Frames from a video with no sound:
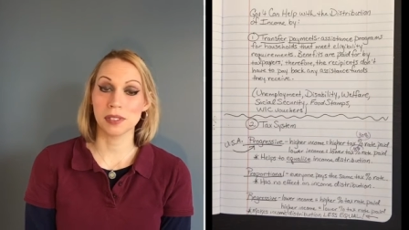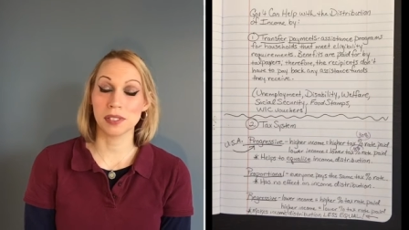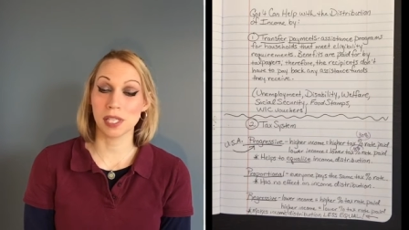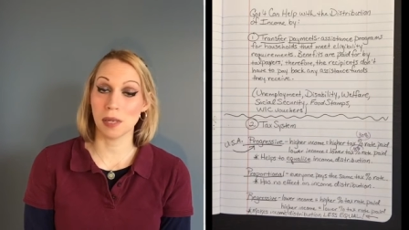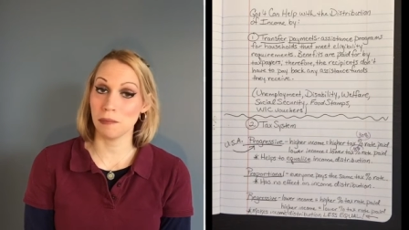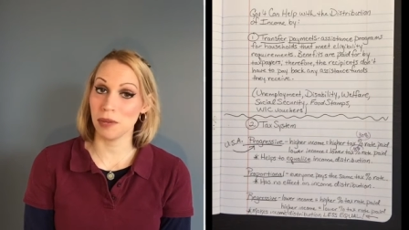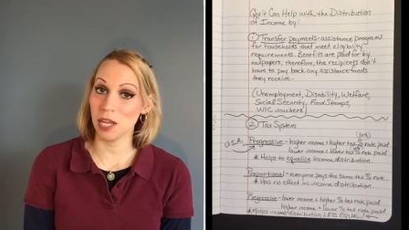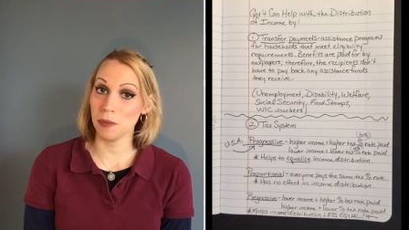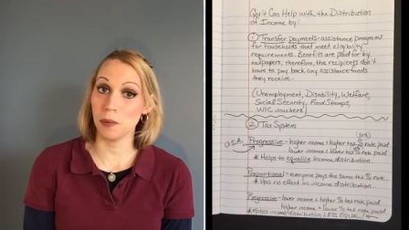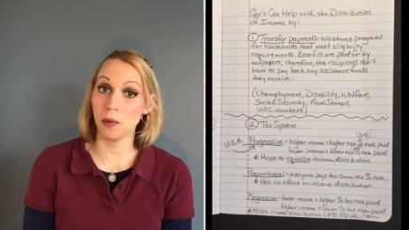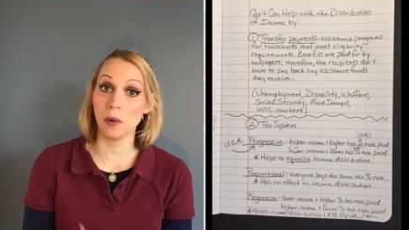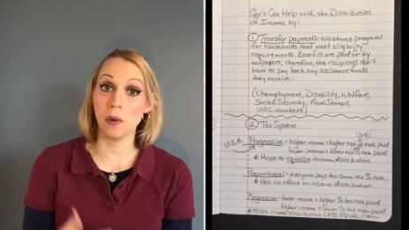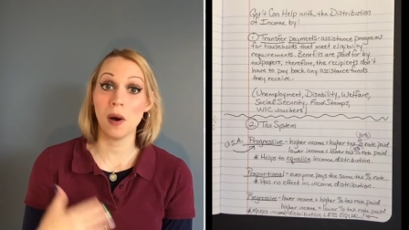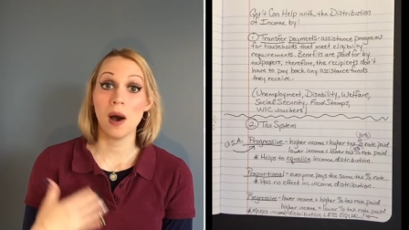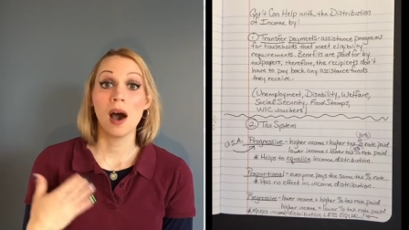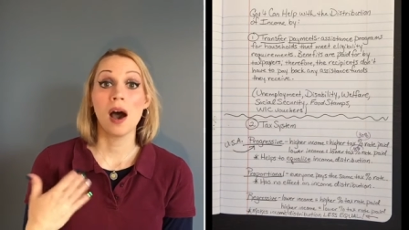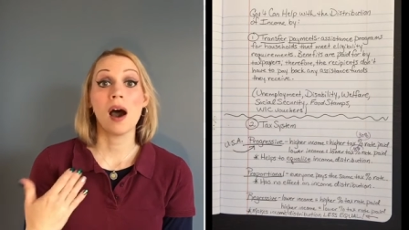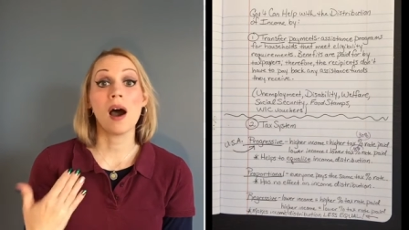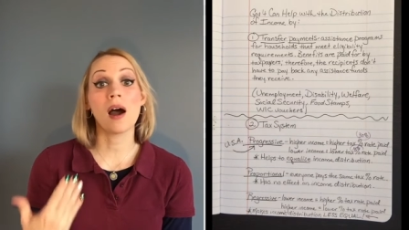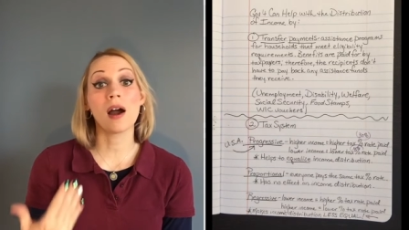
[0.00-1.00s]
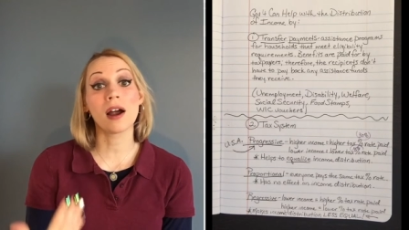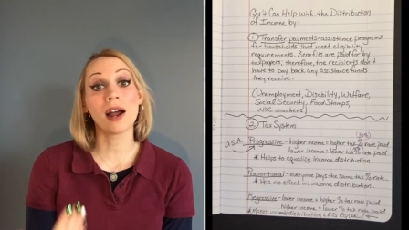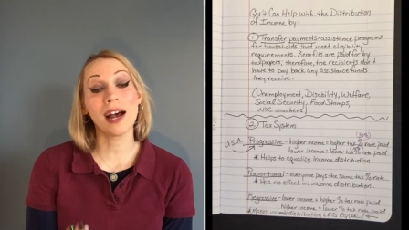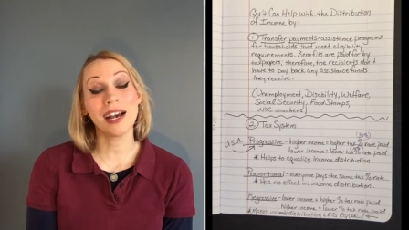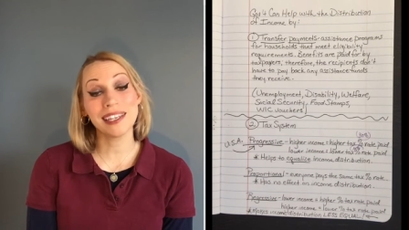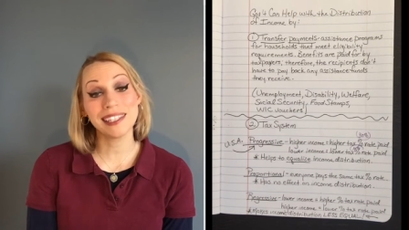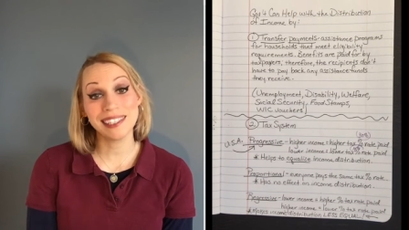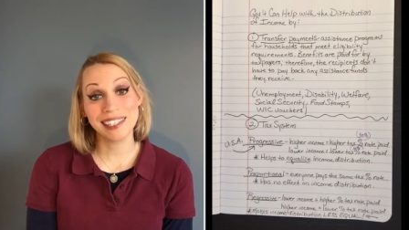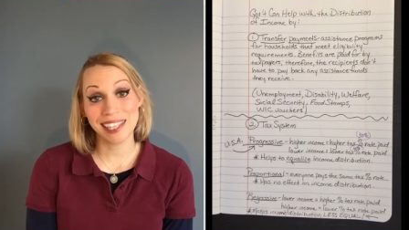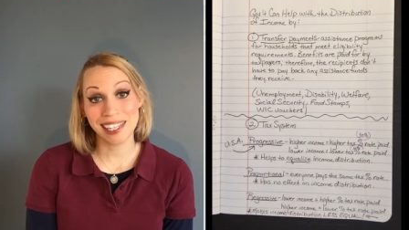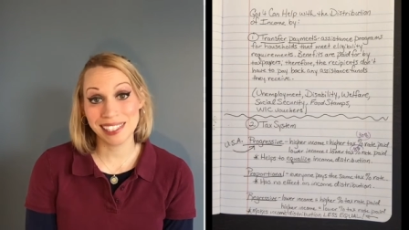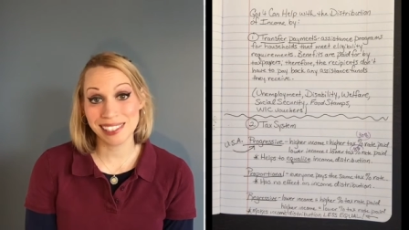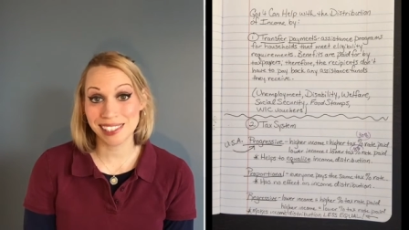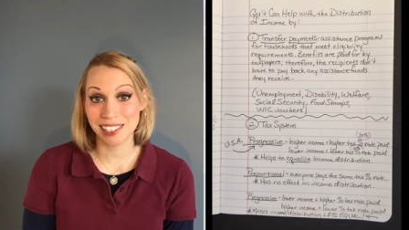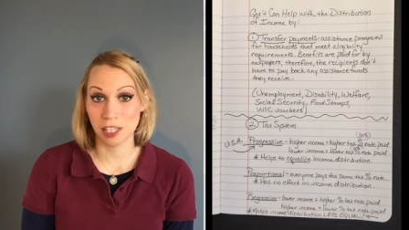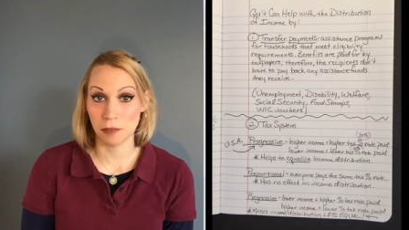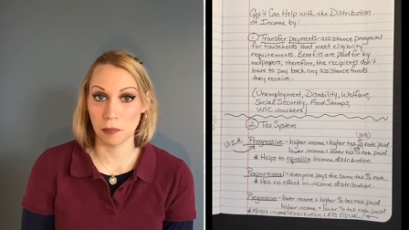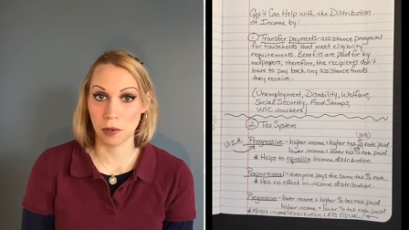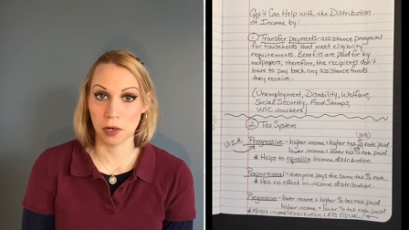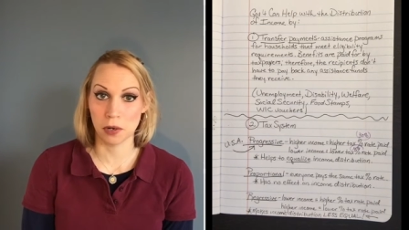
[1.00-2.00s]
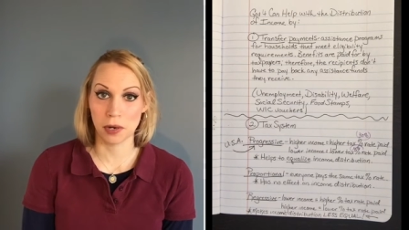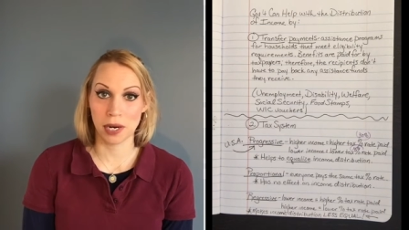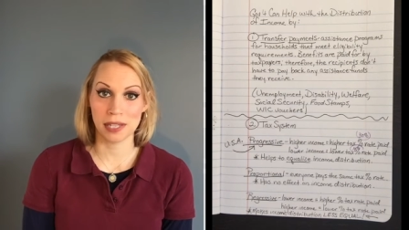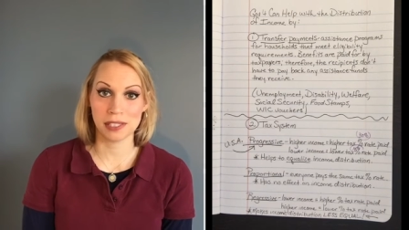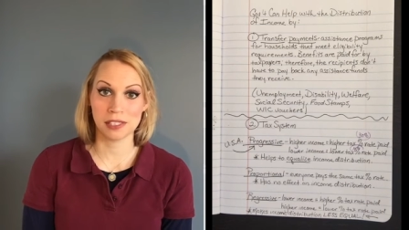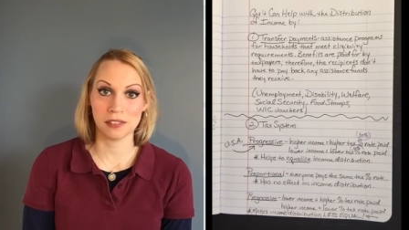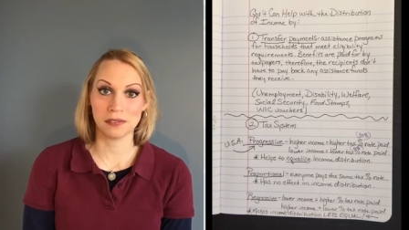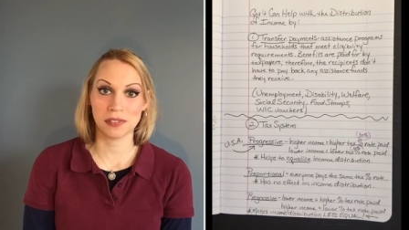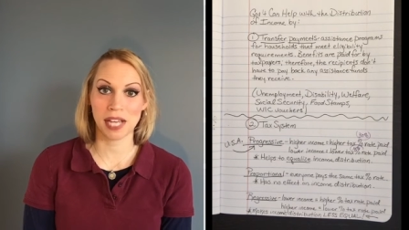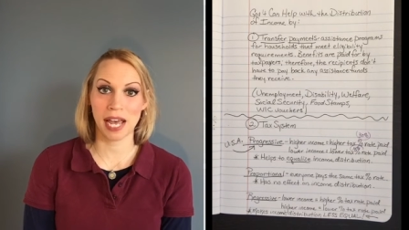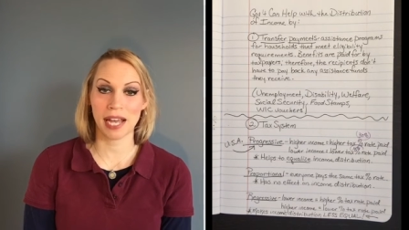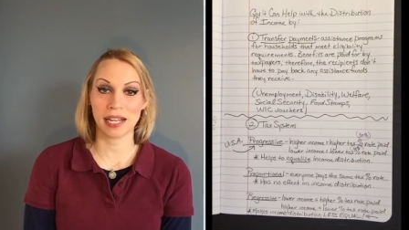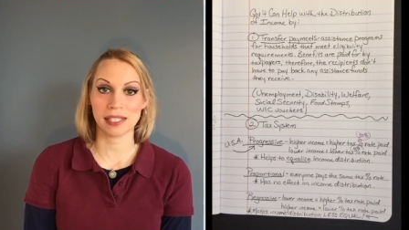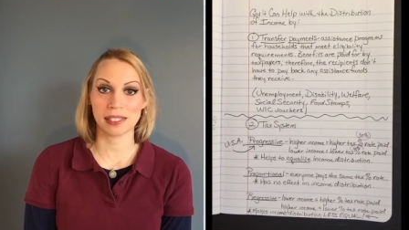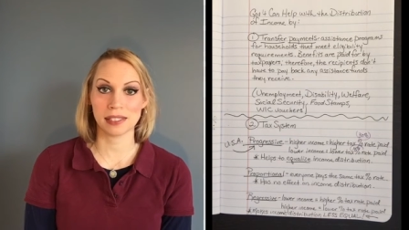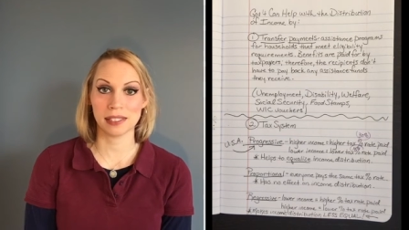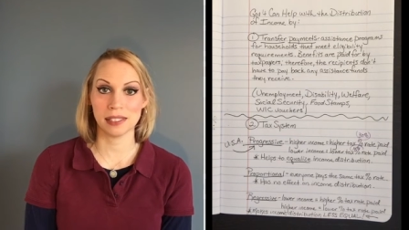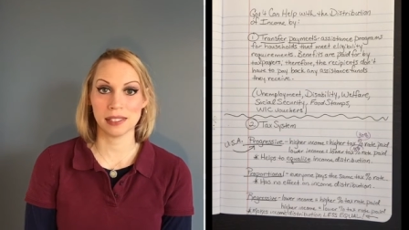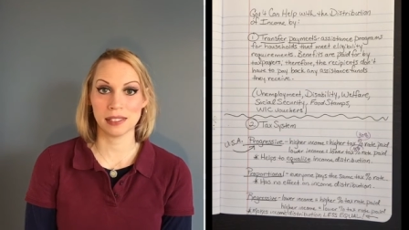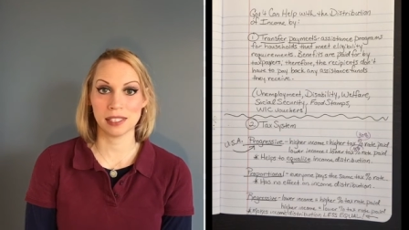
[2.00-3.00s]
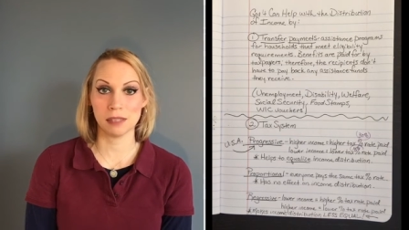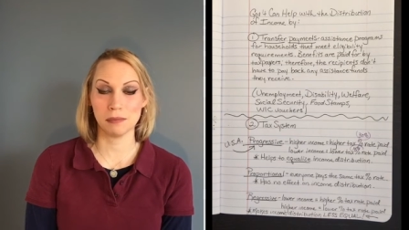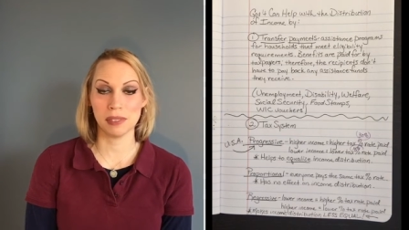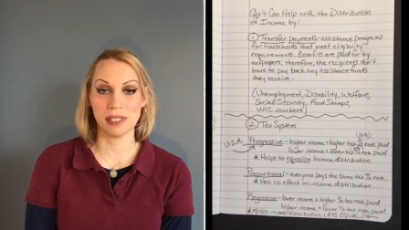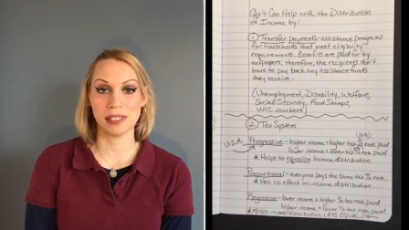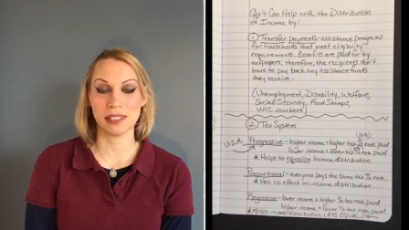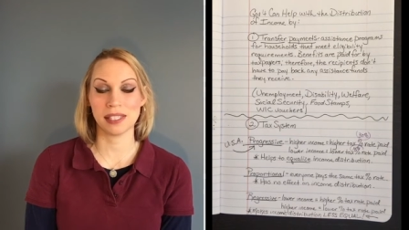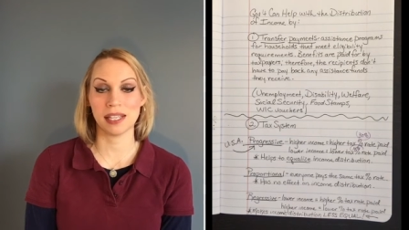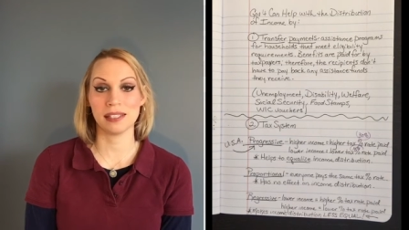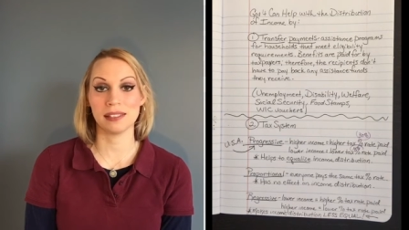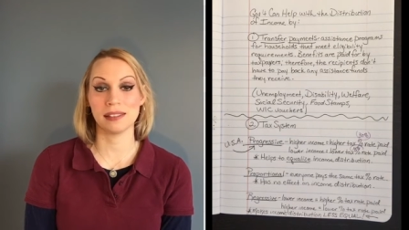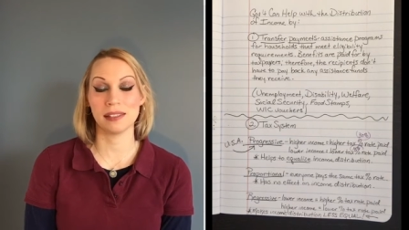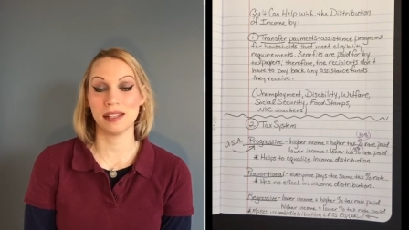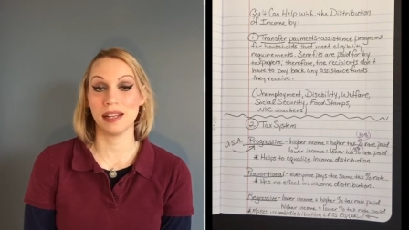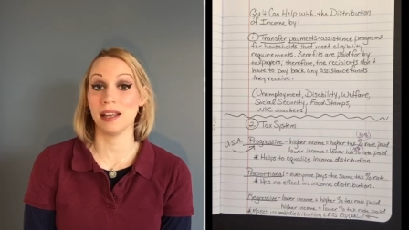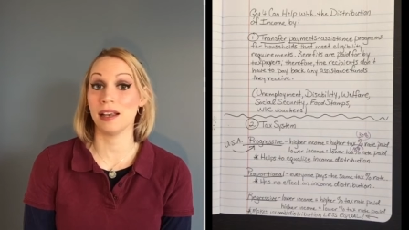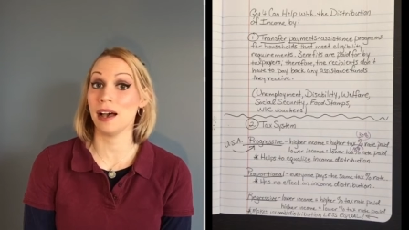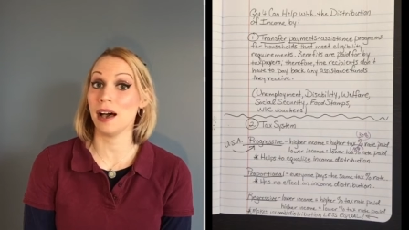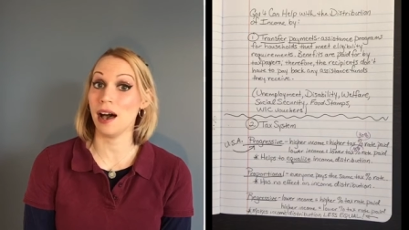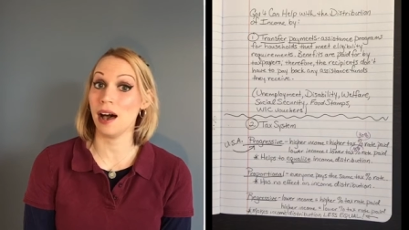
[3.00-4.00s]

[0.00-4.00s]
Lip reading: Some people are against the progressive tax system and says that it